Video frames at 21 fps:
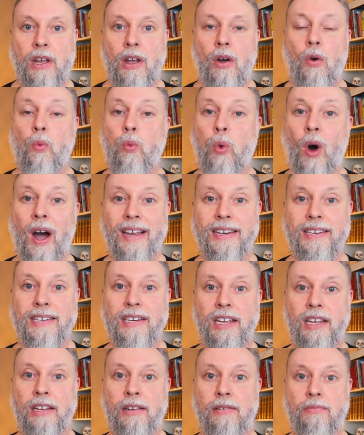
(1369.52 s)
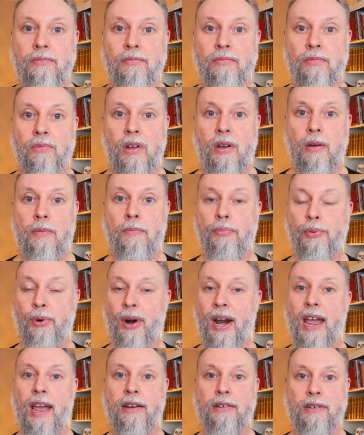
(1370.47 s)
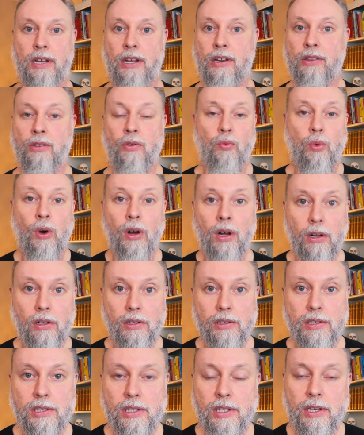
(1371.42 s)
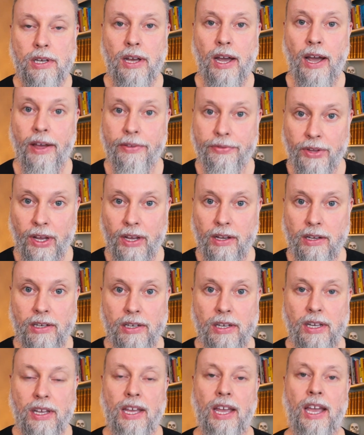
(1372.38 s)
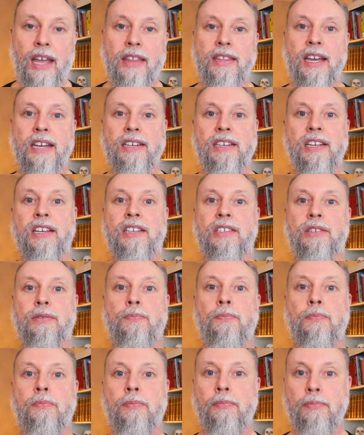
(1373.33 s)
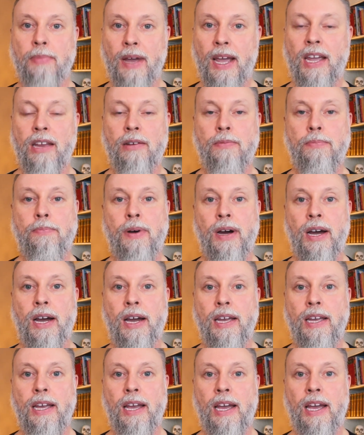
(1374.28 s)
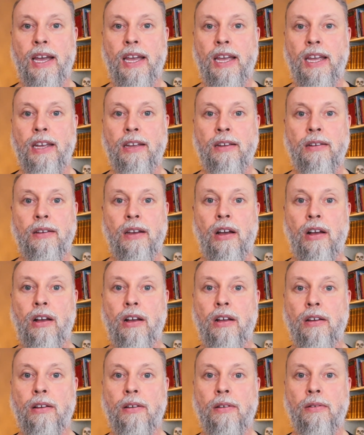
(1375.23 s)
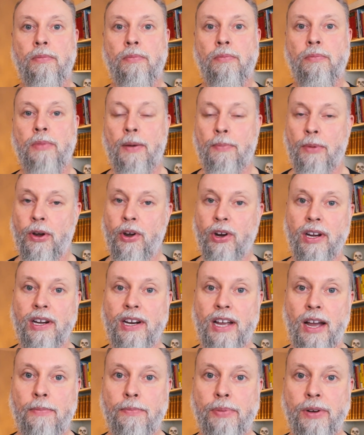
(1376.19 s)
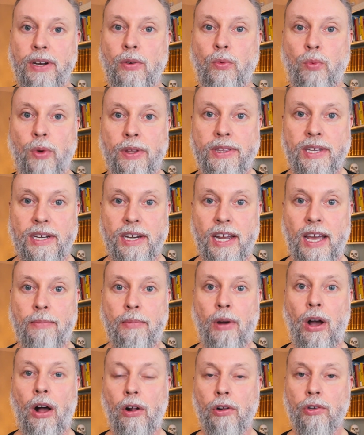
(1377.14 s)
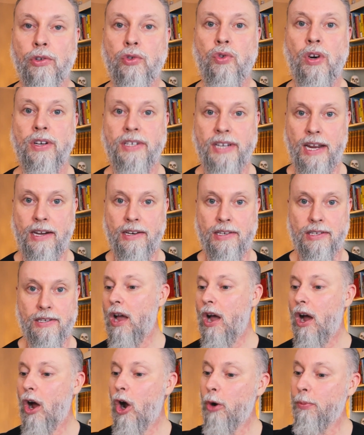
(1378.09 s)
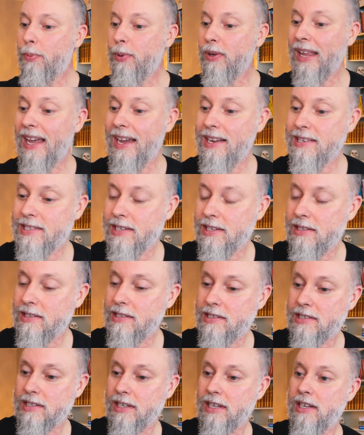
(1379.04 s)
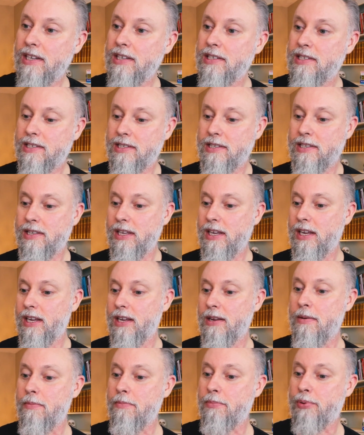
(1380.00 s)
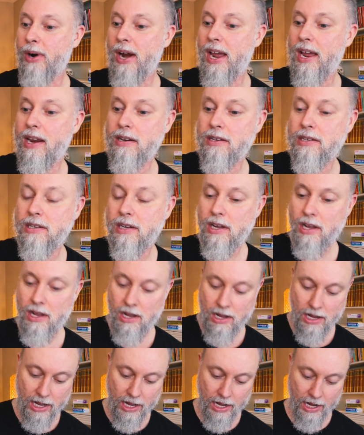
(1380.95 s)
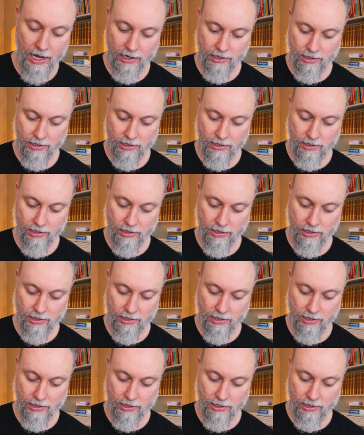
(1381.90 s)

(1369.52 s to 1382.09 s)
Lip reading: whitening brand in the world, I think, and that is made by a American company with the name Ultradent. Opal Essence is the brand, and